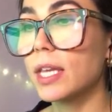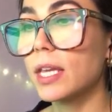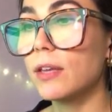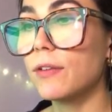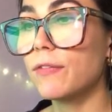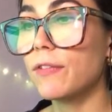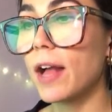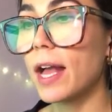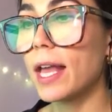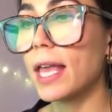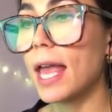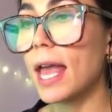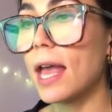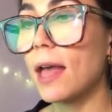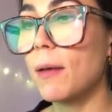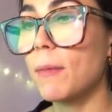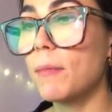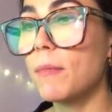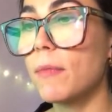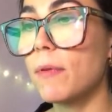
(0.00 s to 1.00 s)
if I
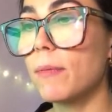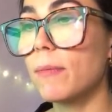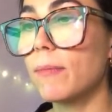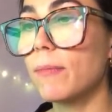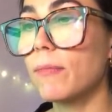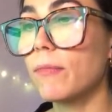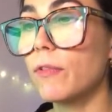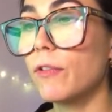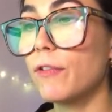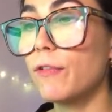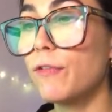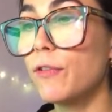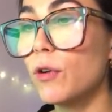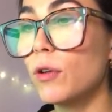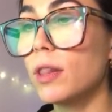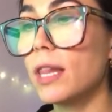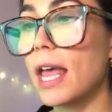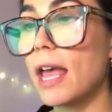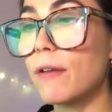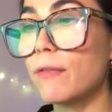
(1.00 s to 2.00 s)
am
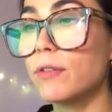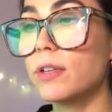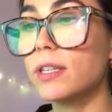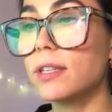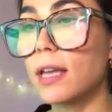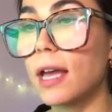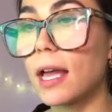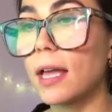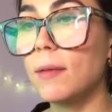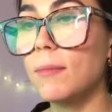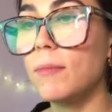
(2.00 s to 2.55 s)
full every